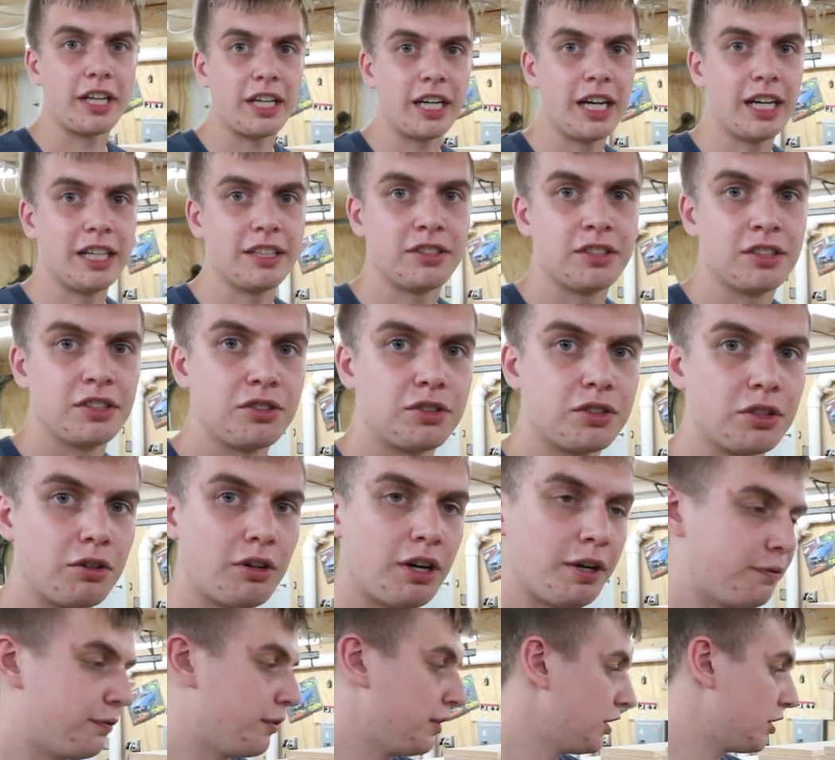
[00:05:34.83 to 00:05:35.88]
Okay guys, so
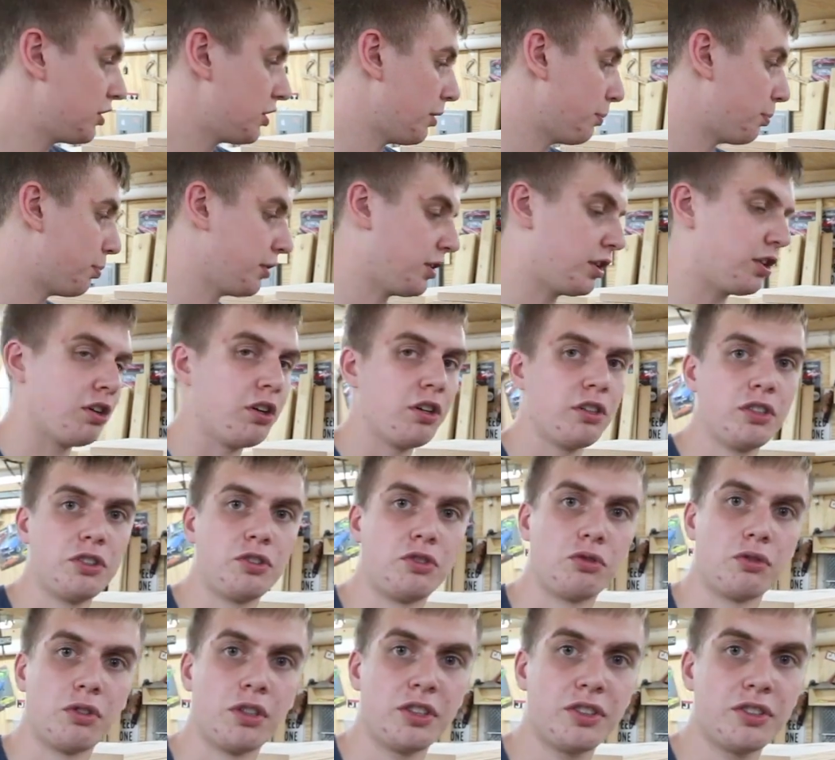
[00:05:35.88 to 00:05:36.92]
I finished up putting all the
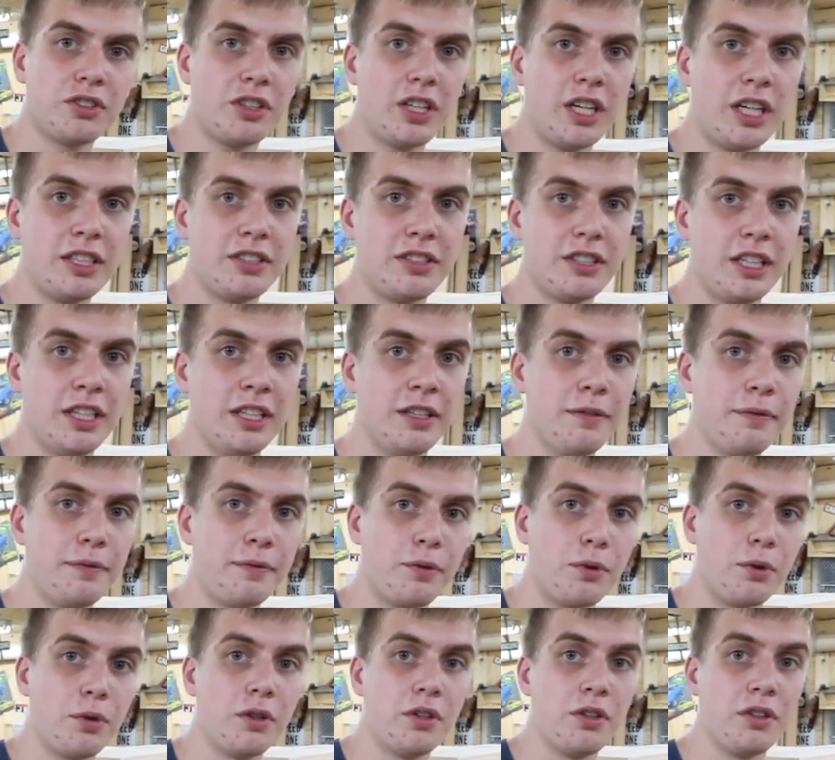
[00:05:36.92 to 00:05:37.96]
drawer slides in
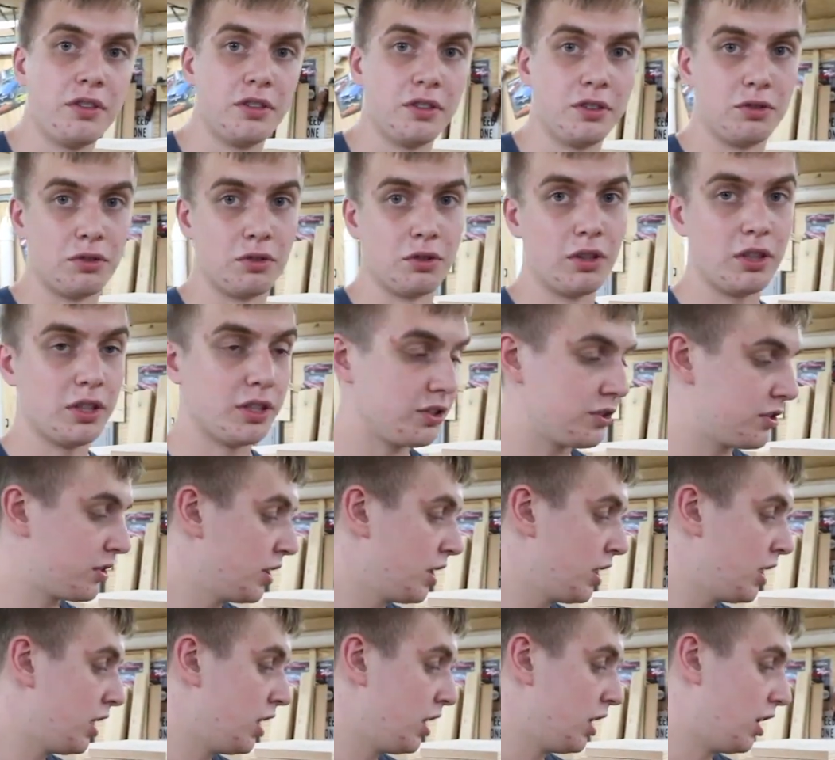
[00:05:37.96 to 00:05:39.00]
for the
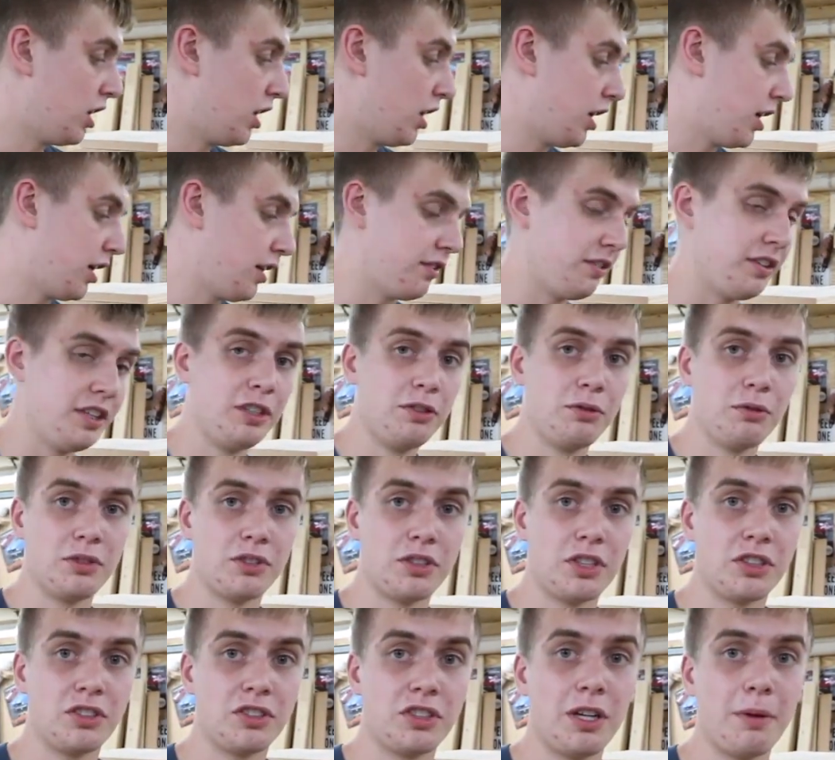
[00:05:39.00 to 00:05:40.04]
drawers. These
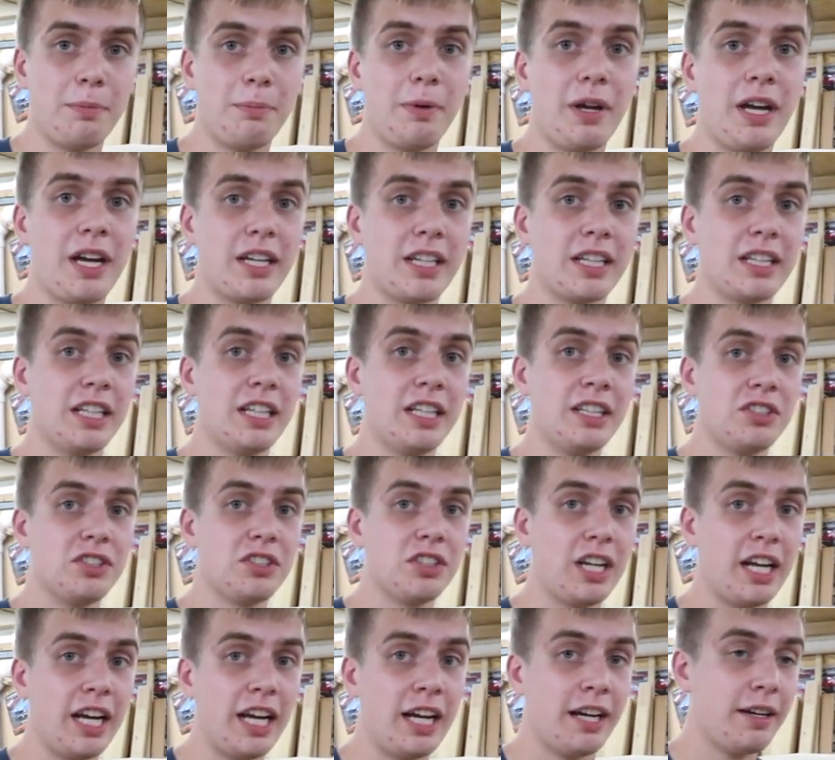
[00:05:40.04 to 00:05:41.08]
ones are stepped back 1.5
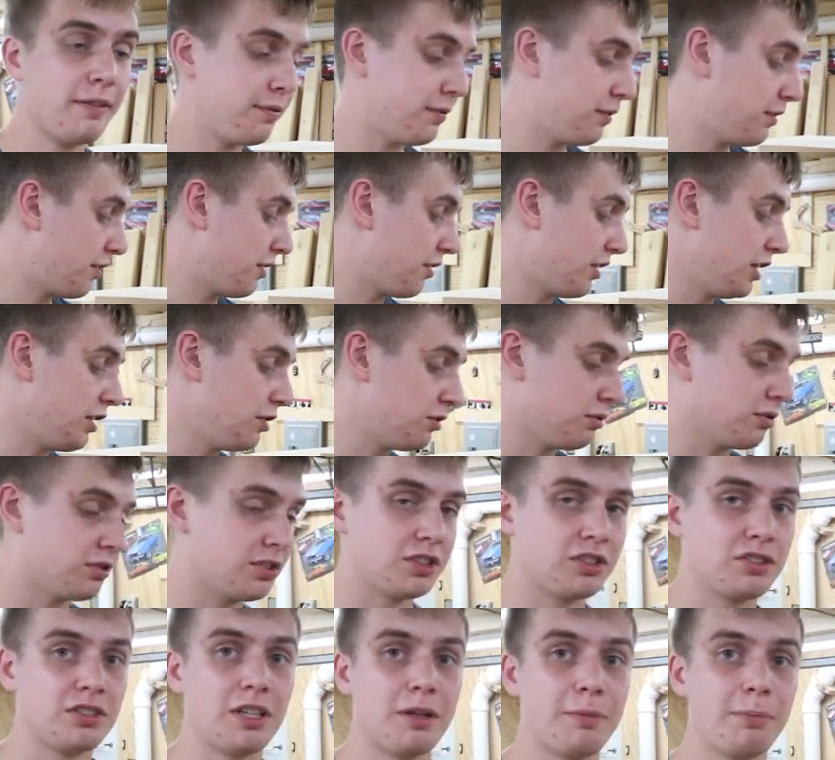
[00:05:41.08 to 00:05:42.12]
inches. These ones
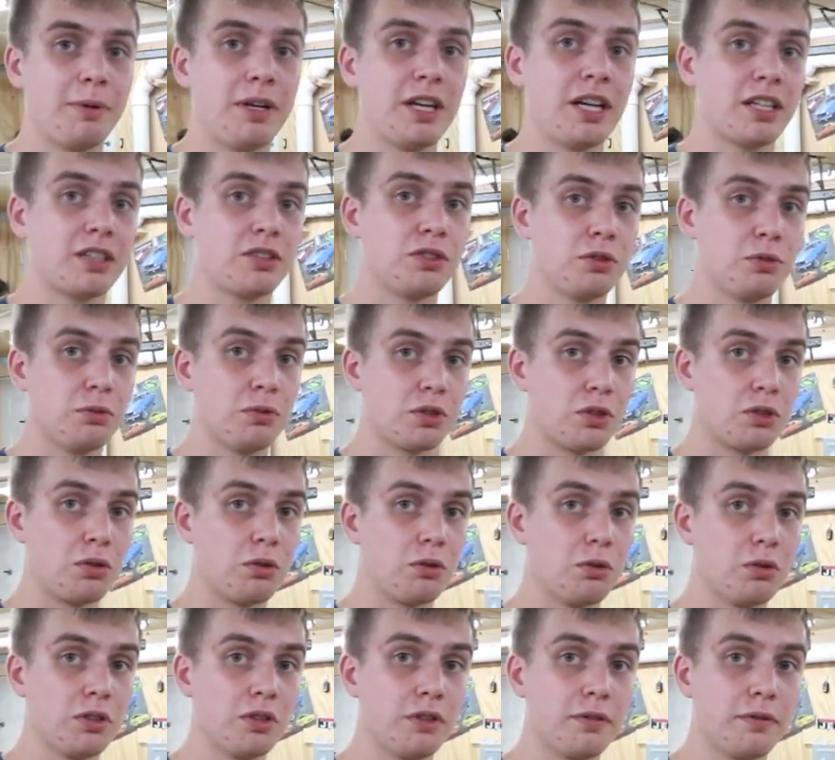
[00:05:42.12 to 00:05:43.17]
are stepped back 2
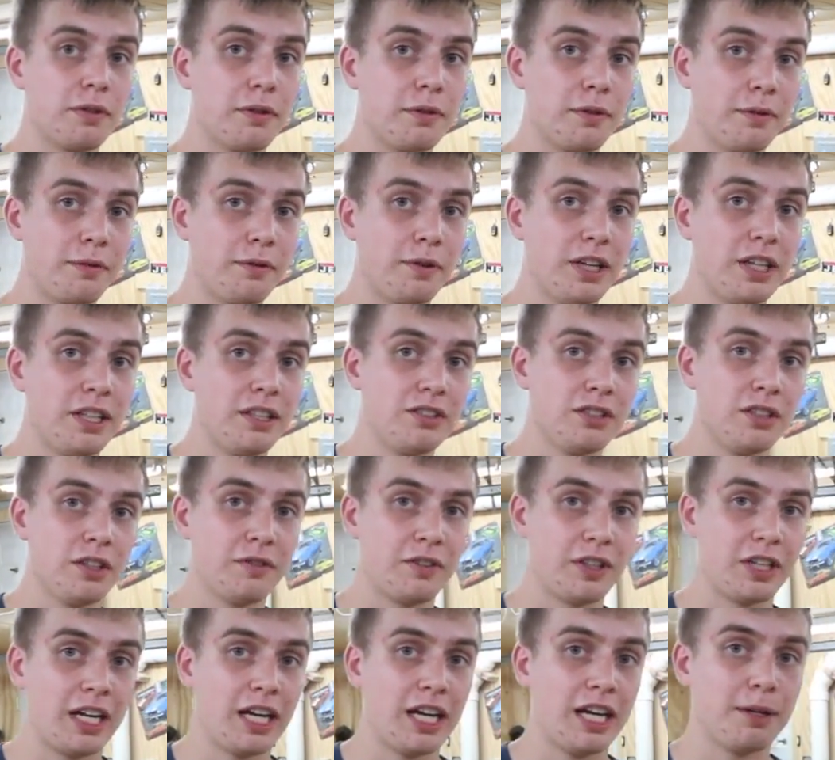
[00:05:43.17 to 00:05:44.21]
1/4 from the face of
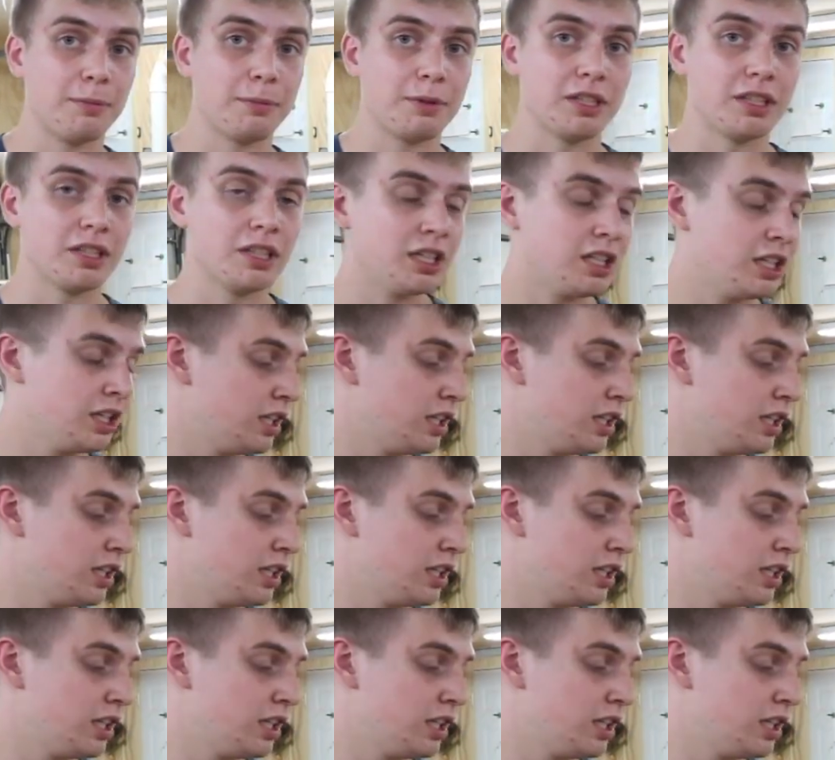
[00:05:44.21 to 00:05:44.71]
the cabinet.